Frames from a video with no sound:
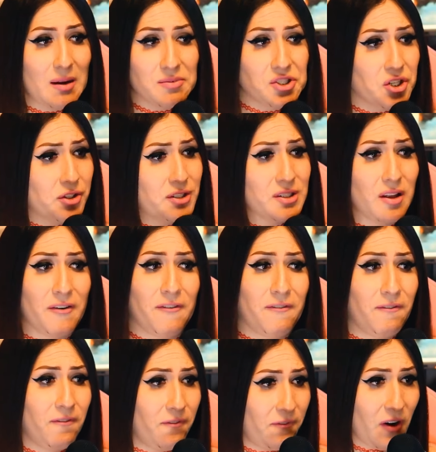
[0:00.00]
I'm sure there's a
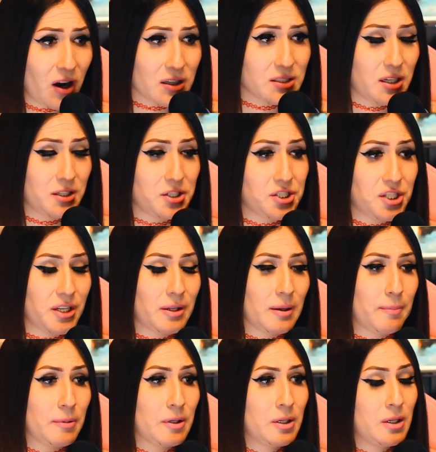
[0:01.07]
fuck ton of shit
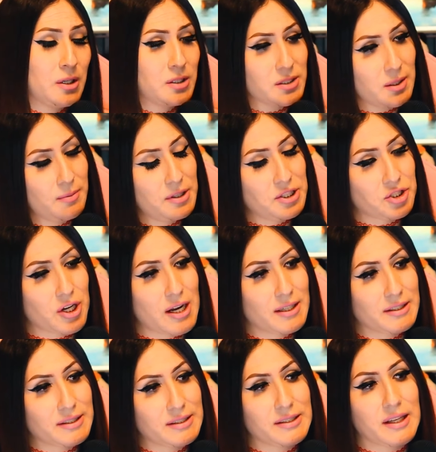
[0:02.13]
that some of these
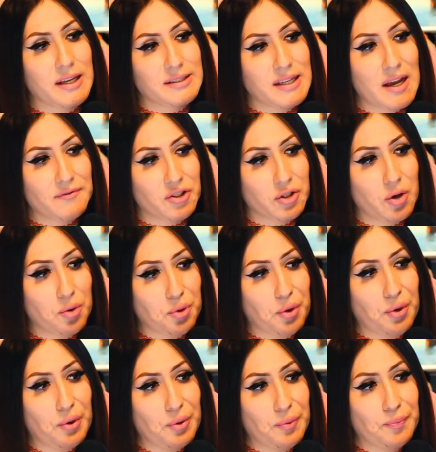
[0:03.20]
trans kids have to go
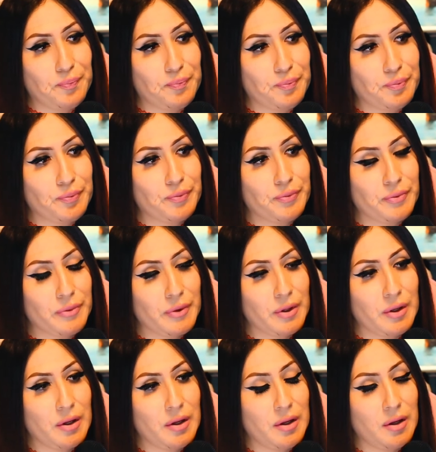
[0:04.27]
through.
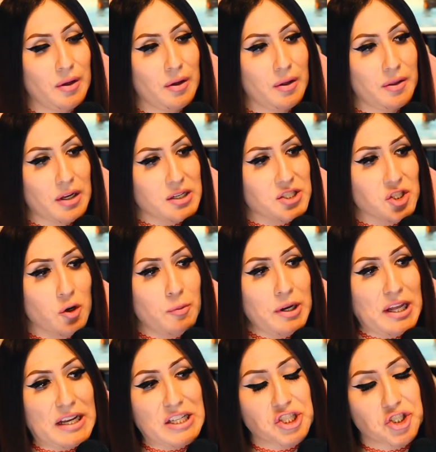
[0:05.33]
There's so
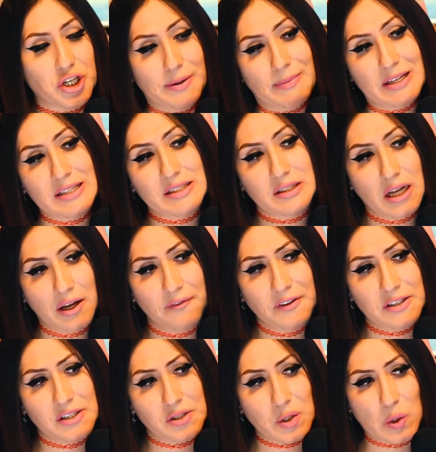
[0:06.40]
many extremist
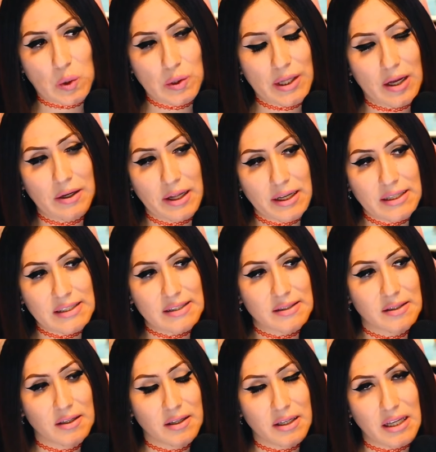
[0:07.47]
stuff in school
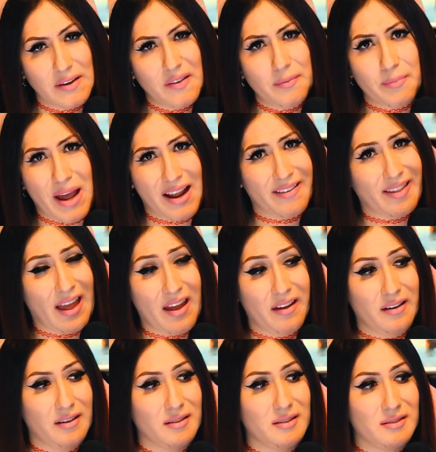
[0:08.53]
nowadays, even back
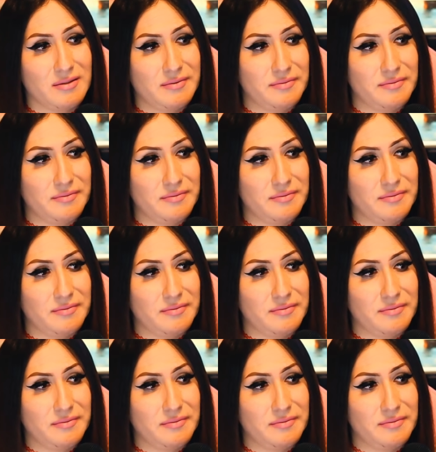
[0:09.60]
then.